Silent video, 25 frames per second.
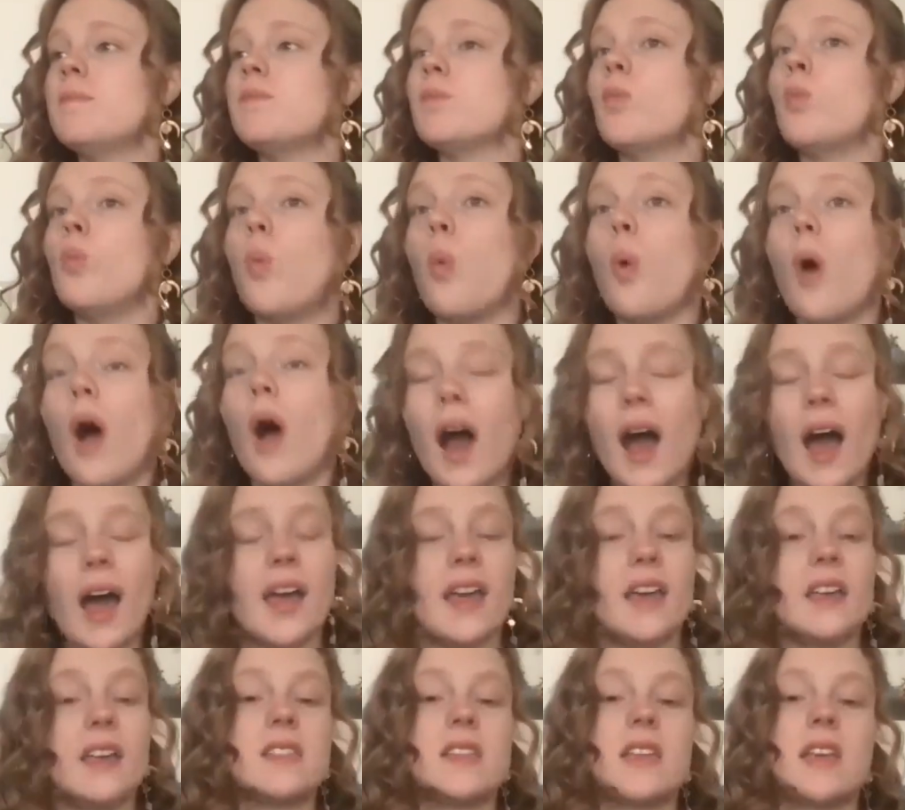
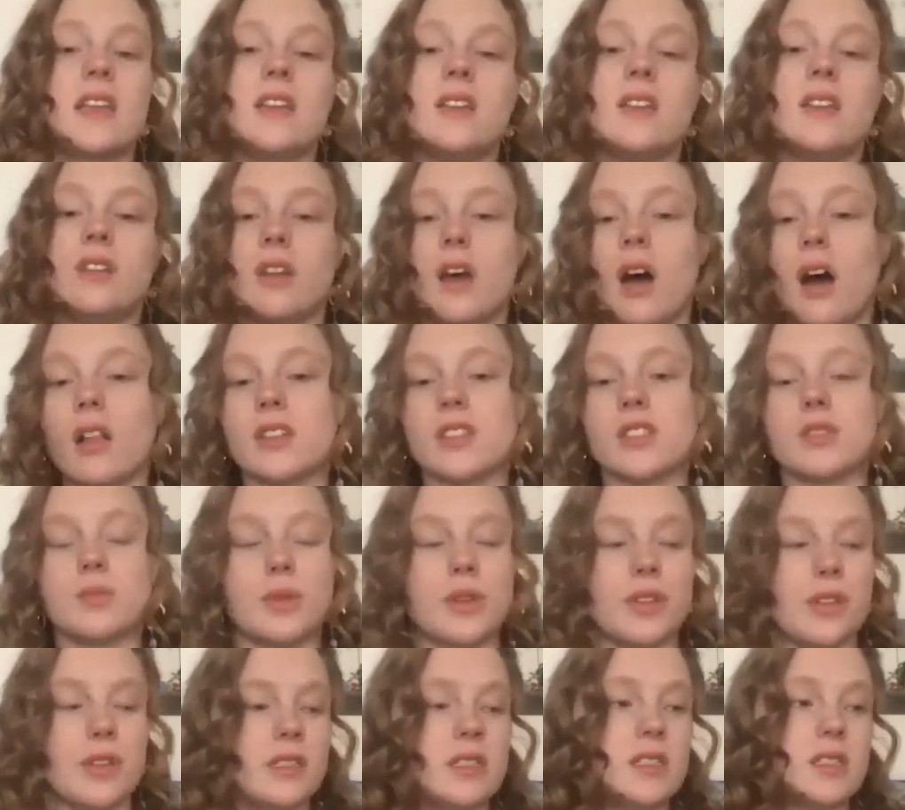wise and
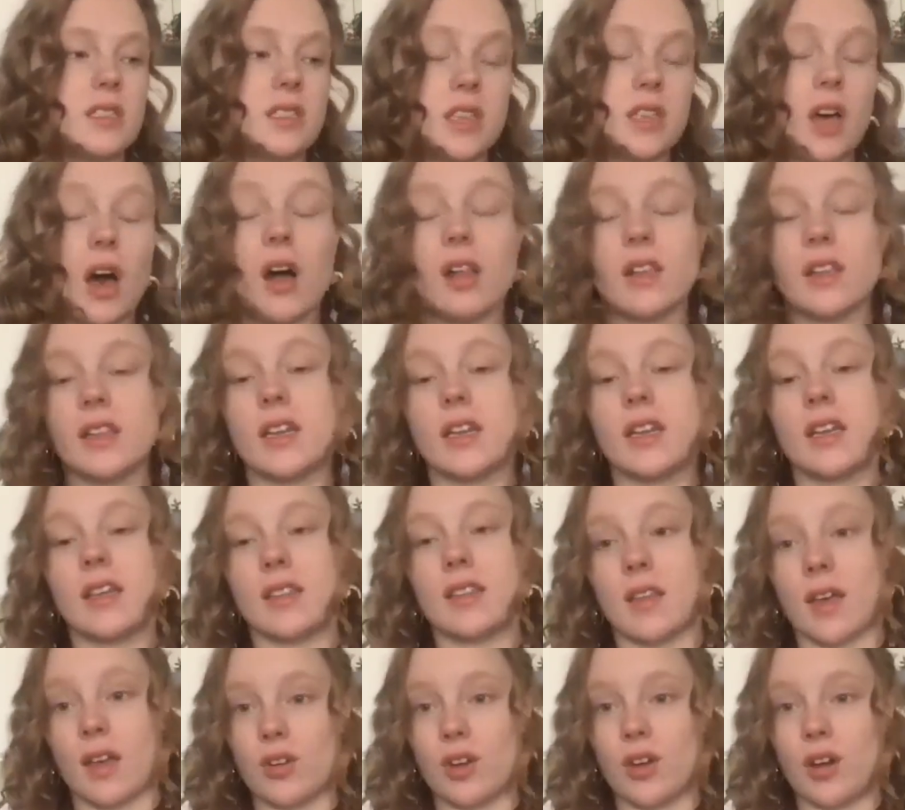knowledgeable and solid
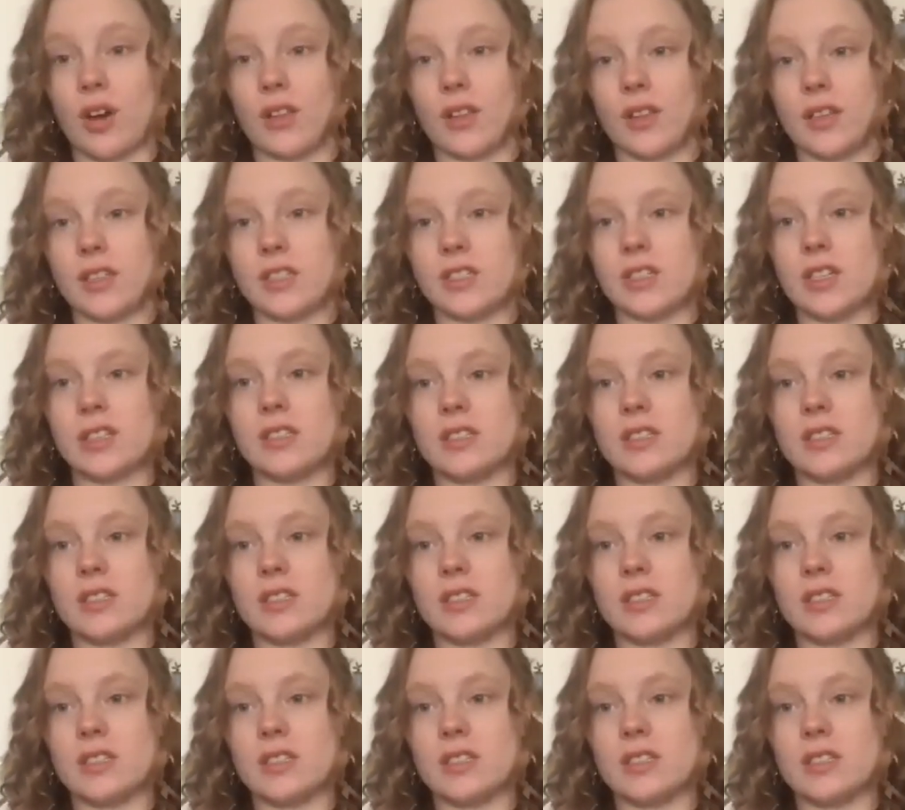in that knowledge.